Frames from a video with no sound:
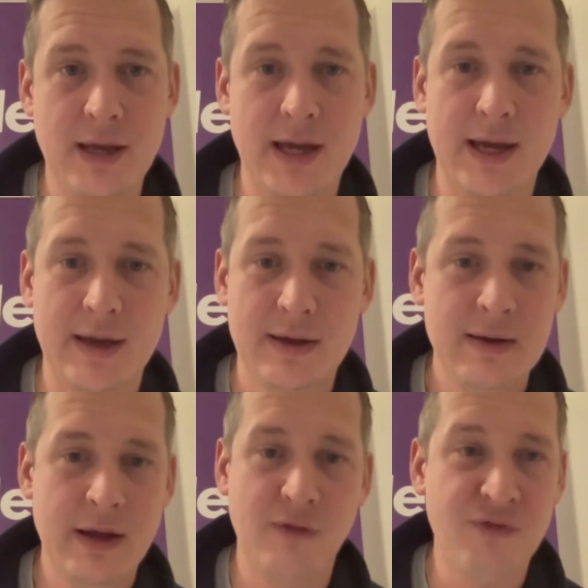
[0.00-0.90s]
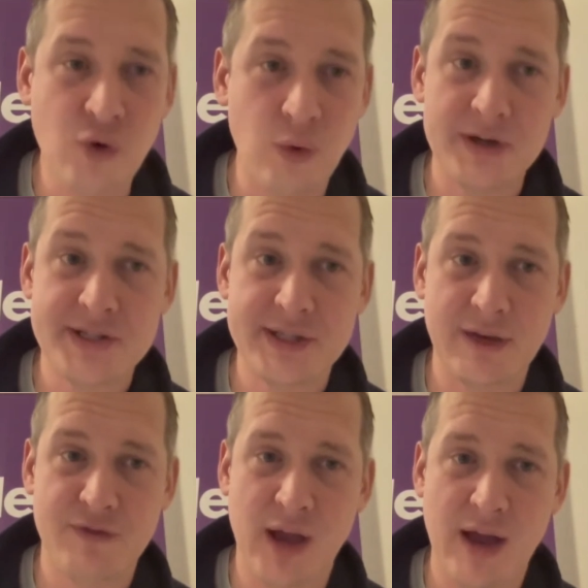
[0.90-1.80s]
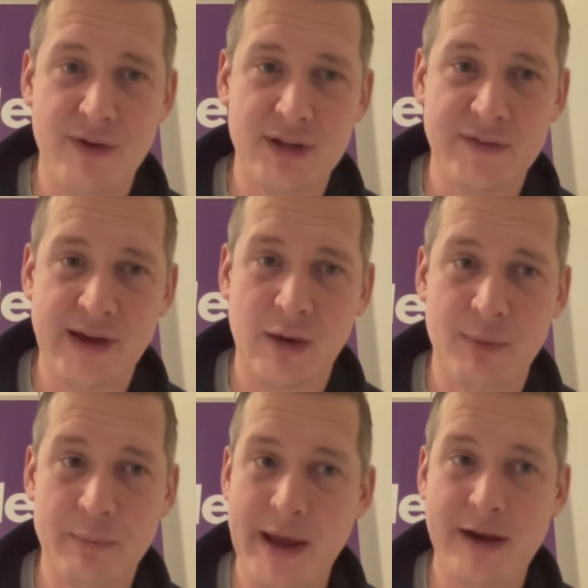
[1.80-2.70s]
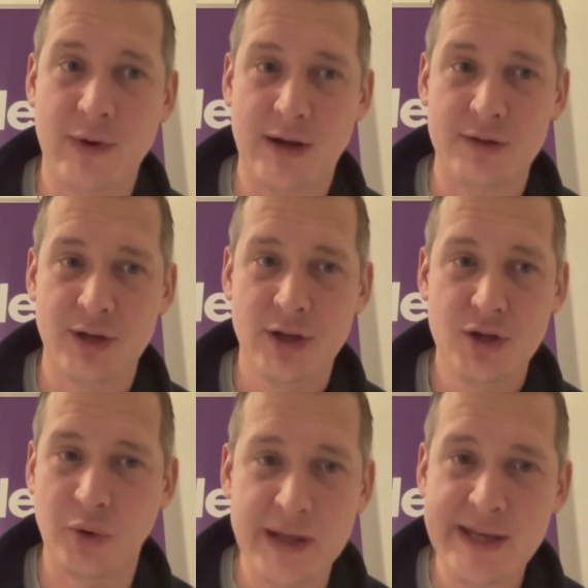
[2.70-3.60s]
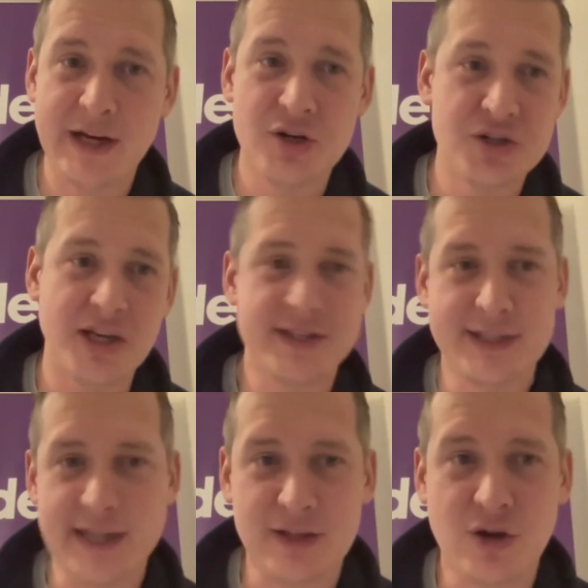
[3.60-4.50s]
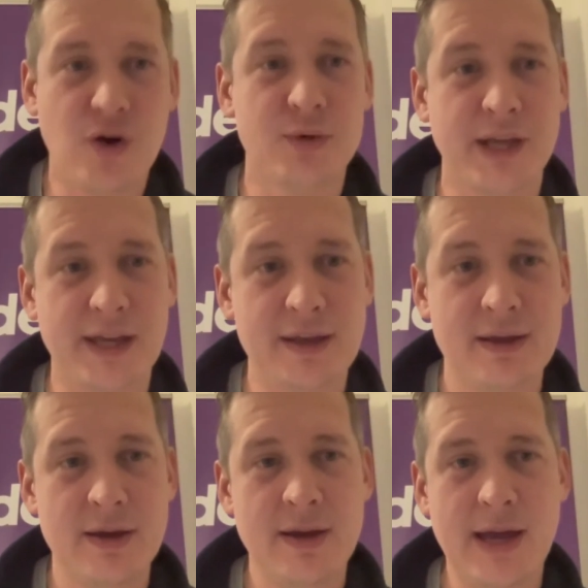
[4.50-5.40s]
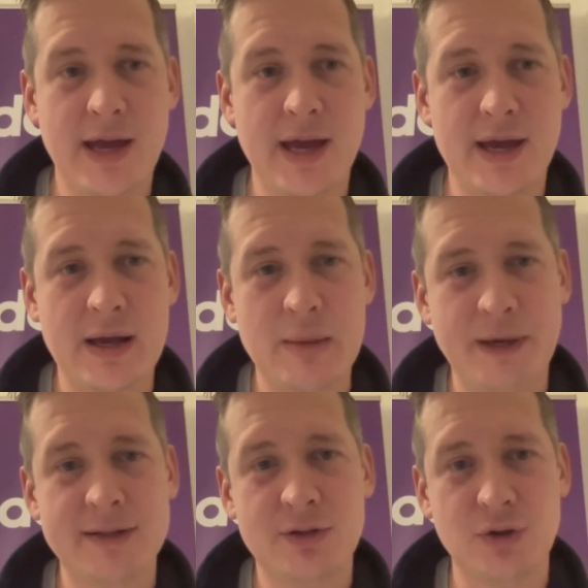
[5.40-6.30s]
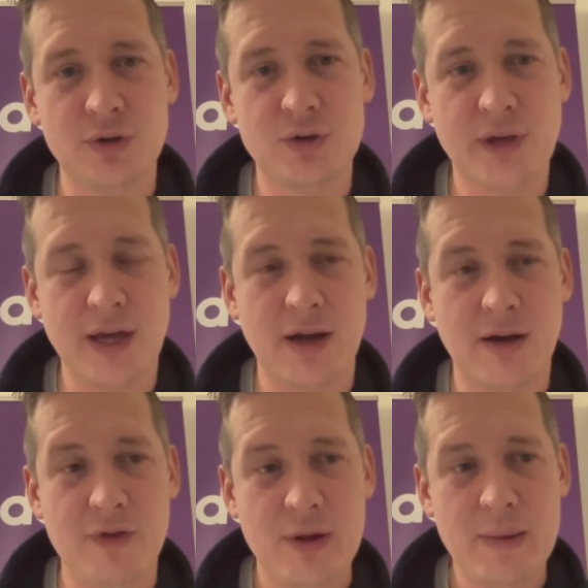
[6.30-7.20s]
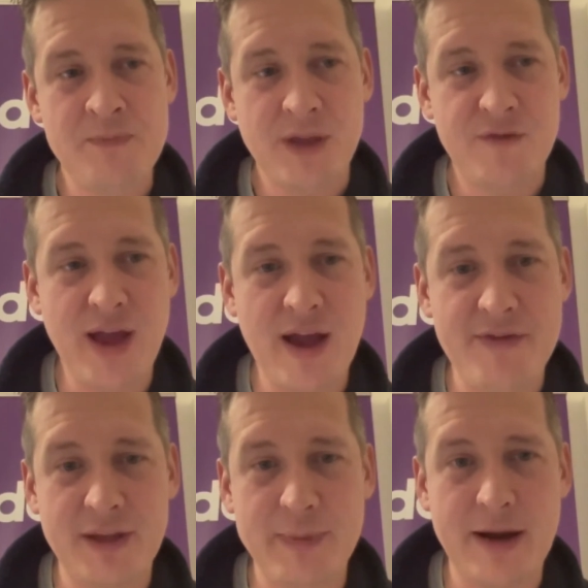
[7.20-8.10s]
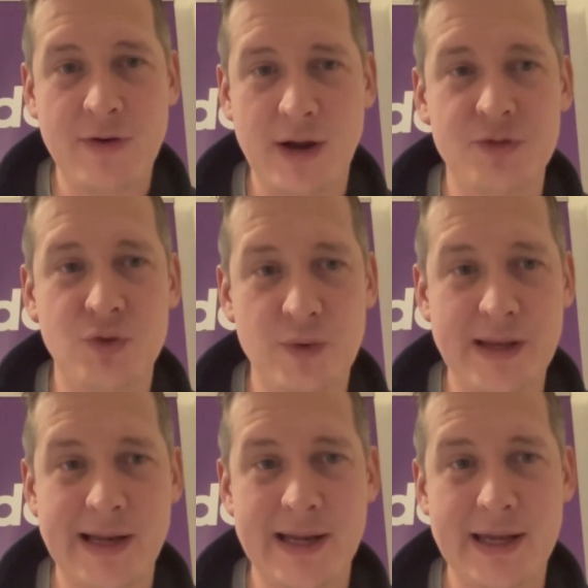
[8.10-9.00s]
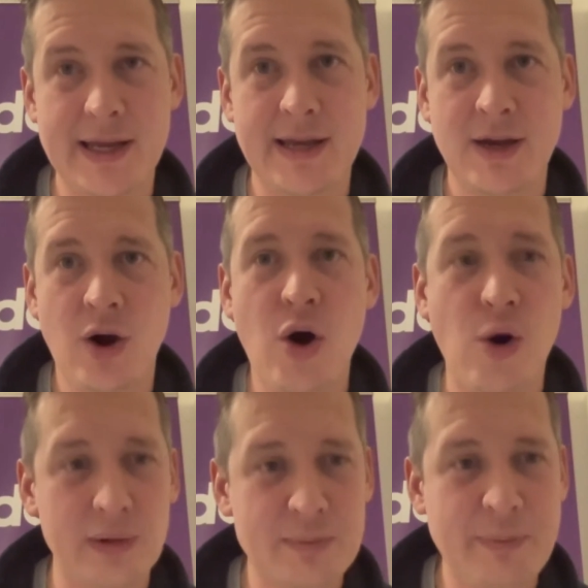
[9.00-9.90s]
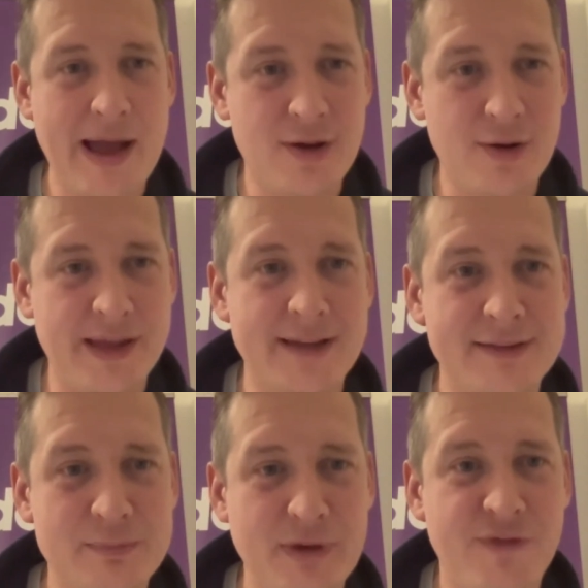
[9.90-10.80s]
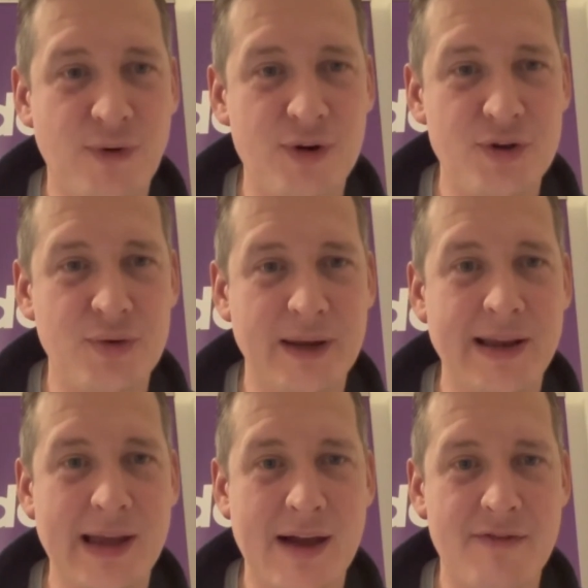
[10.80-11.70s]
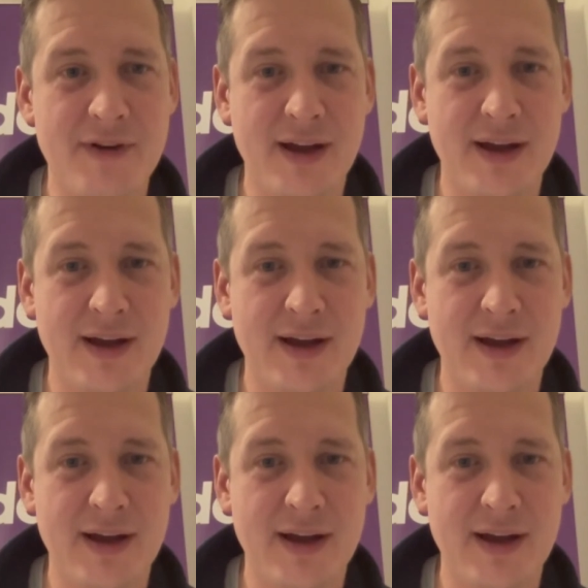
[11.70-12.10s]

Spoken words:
And of course, if you have a developer background, you're eager to just get coding, but to kind of, if you have that background, to really hold back on that before you really have